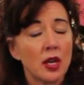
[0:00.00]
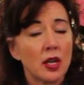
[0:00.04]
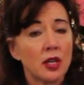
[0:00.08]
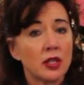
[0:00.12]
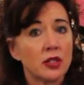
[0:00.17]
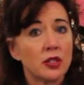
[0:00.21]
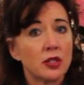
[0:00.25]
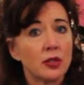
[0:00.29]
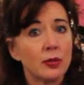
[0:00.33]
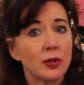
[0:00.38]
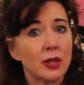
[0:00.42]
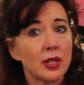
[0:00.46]

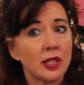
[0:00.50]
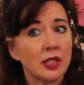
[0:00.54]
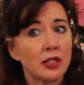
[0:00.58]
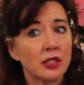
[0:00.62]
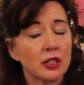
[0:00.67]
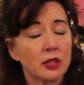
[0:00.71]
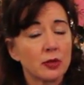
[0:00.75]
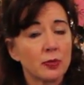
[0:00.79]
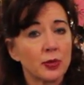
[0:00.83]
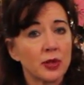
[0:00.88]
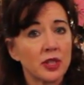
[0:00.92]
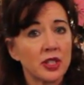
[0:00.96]
and do it in
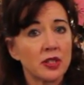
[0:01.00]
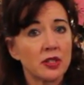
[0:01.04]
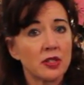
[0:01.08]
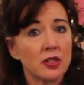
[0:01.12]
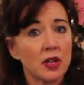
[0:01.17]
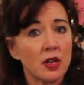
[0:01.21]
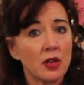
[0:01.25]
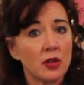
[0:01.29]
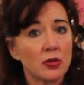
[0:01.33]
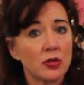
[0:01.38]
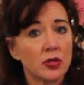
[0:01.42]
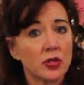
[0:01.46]
a split
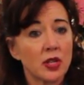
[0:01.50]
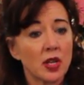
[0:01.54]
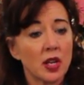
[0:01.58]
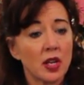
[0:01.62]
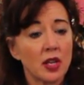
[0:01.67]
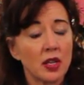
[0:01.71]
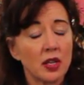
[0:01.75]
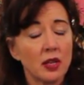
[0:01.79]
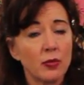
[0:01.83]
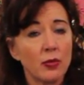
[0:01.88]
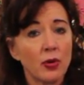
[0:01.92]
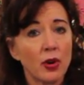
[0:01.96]
dose,
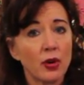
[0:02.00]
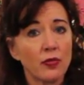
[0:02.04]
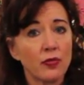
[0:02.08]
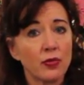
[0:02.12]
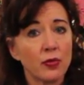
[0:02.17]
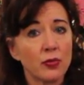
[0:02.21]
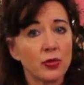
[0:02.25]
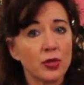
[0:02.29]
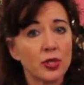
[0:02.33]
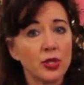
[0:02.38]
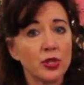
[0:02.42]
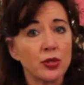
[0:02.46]
anywhere
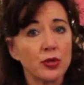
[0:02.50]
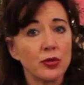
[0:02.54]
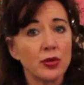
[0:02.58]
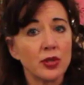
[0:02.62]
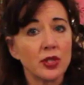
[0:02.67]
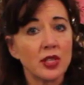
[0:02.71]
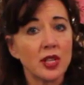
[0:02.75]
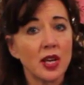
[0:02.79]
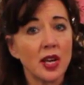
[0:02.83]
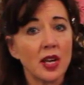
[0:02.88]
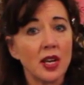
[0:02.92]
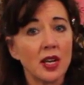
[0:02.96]
from
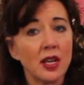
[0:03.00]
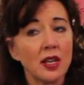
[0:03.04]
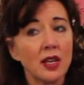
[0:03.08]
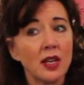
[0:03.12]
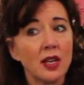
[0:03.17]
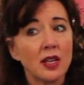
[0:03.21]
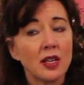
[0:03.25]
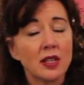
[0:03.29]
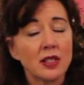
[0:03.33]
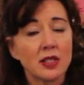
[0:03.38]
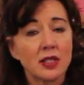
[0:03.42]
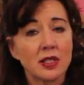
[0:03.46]
2 a
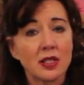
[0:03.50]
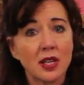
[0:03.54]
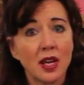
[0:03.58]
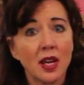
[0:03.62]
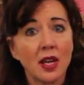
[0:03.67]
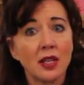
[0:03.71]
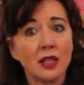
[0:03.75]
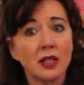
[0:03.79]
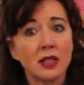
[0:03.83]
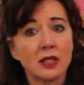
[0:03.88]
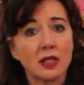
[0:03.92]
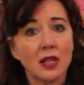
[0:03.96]
day to
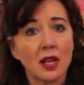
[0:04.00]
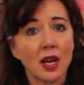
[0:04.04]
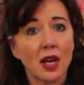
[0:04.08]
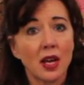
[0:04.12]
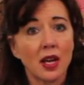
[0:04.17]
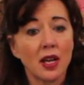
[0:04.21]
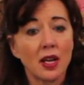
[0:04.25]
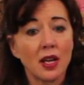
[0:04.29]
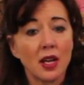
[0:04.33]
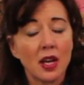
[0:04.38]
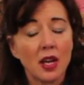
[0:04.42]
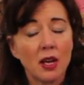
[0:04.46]
10 a
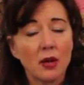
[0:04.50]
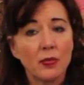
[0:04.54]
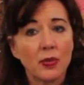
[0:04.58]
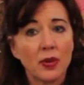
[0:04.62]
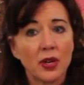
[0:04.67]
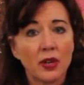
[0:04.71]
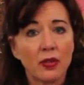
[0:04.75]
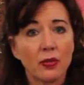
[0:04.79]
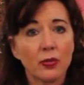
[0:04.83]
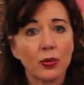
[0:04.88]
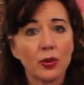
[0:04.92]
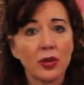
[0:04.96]
day, but
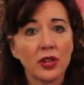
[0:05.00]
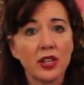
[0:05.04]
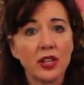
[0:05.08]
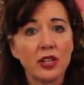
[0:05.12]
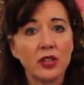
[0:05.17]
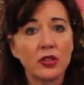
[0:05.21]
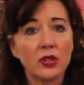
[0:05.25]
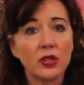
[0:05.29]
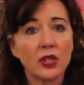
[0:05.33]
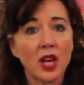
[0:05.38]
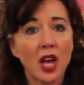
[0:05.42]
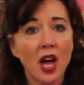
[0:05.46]
a
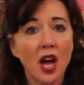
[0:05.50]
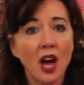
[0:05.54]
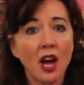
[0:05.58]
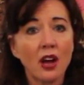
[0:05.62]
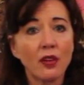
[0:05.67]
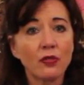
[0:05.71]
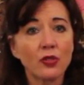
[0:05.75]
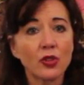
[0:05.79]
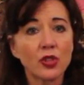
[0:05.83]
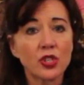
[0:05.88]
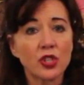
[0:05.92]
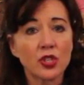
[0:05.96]
really good
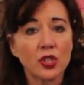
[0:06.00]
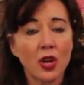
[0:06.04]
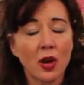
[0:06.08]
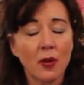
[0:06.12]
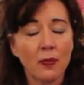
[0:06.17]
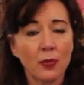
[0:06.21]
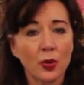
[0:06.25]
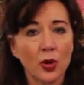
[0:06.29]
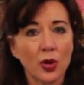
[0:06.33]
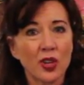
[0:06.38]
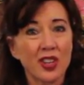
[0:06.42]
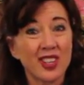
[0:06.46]
average
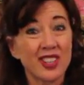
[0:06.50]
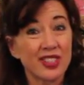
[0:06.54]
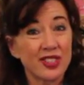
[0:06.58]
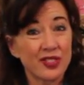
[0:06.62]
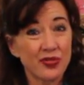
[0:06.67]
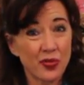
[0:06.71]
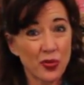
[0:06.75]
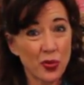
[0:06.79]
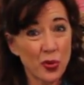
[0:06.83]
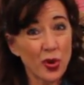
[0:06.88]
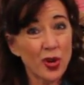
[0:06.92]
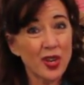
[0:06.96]
number
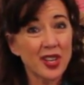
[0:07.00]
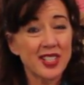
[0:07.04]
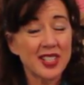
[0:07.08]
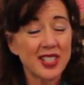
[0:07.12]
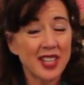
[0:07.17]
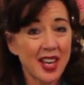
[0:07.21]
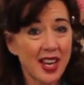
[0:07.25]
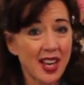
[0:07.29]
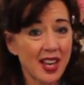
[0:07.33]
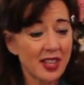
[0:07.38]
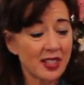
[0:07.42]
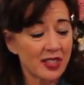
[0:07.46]
is 4 a
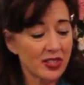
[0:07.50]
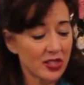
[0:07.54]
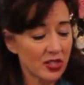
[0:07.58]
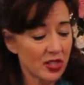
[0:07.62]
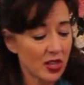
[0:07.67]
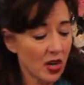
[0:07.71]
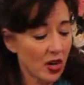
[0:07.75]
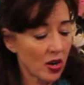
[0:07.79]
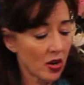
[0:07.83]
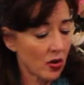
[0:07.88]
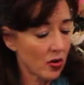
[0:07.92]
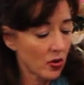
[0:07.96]
day.
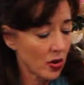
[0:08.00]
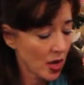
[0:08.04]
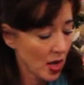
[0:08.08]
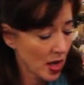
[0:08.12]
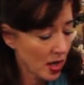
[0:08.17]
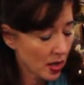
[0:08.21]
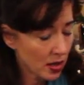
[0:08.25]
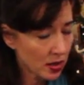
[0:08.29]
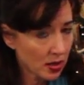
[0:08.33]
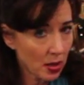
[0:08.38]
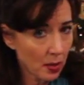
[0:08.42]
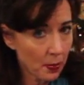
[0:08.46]
So
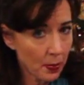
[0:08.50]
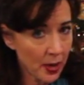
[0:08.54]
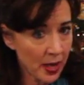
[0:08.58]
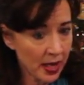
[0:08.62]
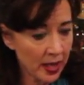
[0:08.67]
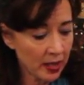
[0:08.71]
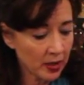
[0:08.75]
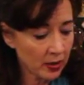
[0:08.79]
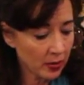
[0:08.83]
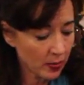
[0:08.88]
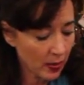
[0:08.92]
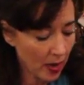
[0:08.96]
the
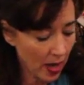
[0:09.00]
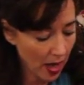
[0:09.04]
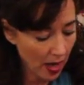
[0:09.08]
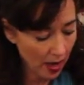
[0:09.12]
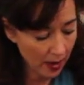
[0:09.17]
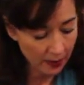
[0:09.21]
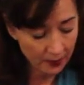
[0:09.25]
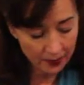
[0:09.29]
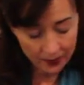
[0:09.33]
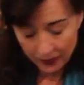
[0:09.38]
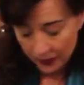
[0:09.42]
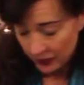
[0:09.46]
Pain
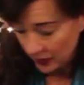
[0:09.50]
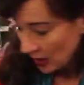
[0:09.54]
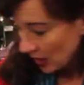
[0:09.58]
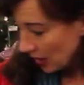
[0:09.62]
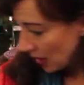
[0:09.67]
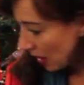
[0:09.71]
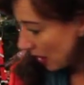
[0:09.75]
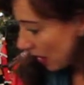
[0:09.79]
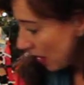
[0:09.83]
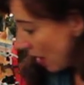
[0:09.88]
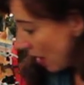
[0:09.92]
Away. A